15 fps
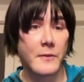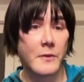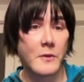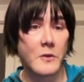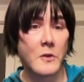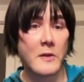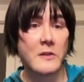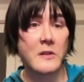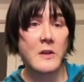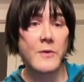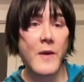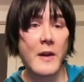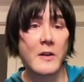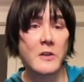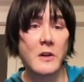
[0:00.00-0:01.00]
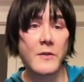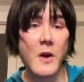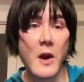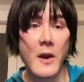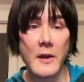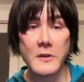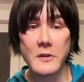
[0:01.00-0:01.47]
Choice D, RET gene,
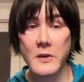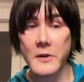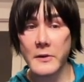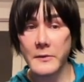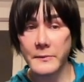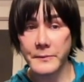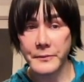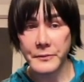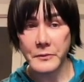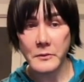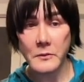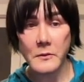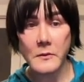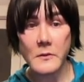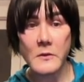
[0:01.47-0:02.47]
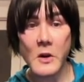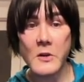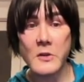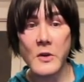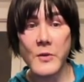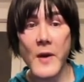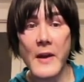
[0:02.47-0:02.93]
wrong answer.
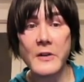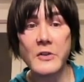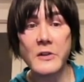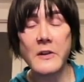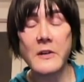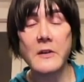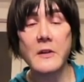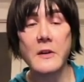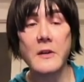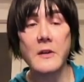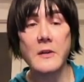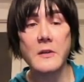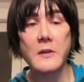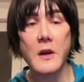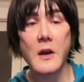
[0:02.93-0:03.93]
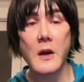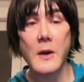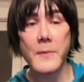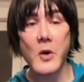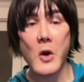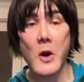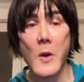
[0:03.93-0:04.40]
So RET gene is a
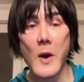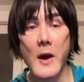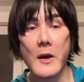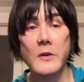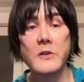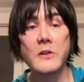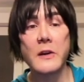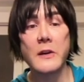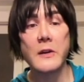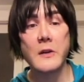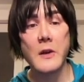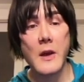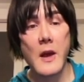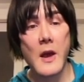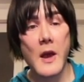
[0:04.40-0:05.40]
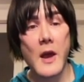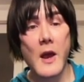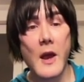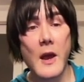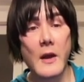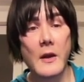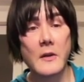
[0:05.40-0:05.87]
proto-oncogene,
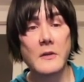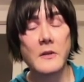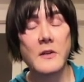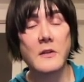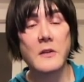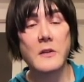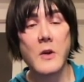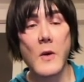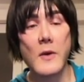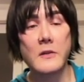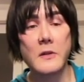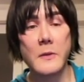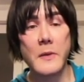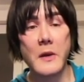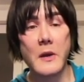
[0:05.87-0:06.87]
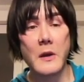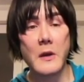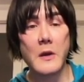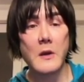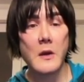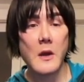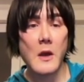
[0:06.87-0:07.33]
and this is going to
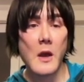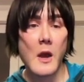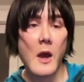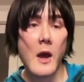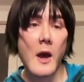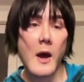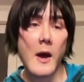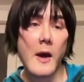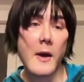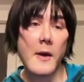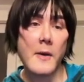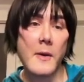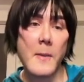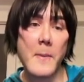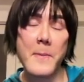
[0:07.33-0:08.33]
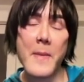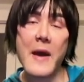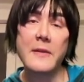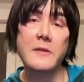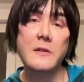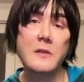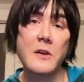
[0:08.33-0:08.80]
be uh, MEN
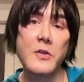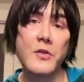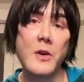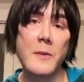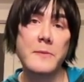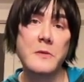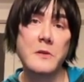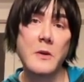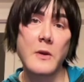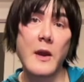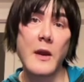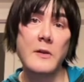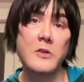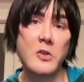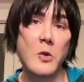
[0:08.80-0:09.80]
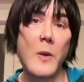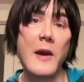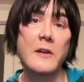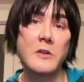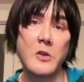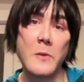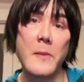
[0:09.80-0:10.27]
syndromes, okay, 2A,
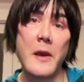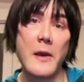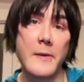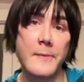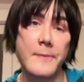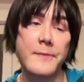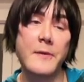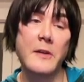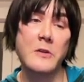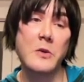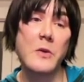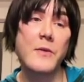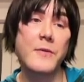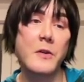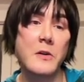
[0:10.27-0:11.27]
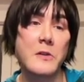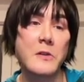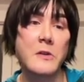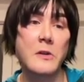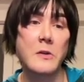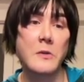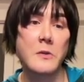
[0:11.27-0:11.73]
2B. That's what it refers
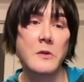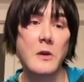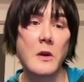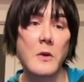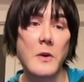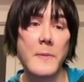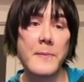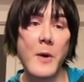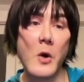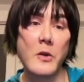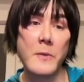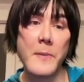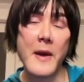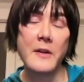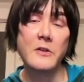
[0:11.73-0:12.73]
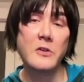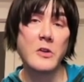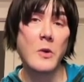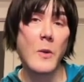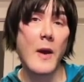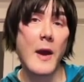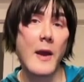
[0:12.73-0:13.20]
to. So in both MEN
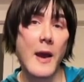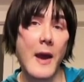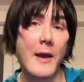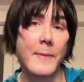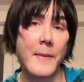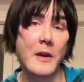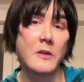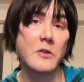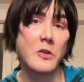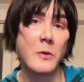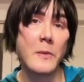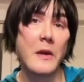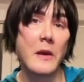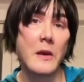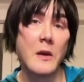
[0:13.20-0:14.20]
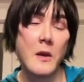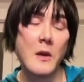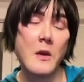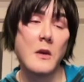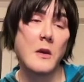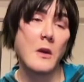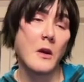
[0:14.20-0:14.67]
2A and MEN 2B,
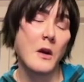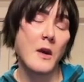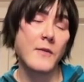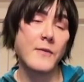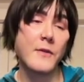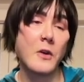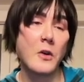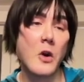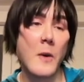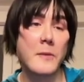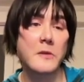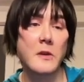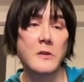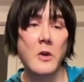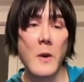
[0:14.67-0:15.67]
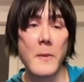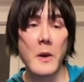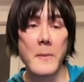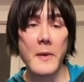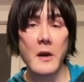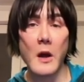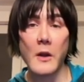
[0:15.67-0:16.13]
you're going to have pheochromocytoma,
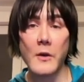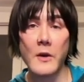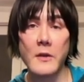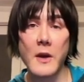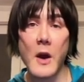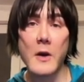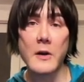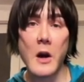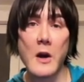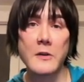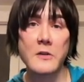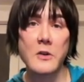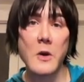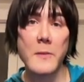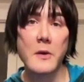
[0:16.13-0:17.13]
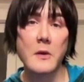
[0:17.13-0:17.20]
medullary thyroid carcinoma.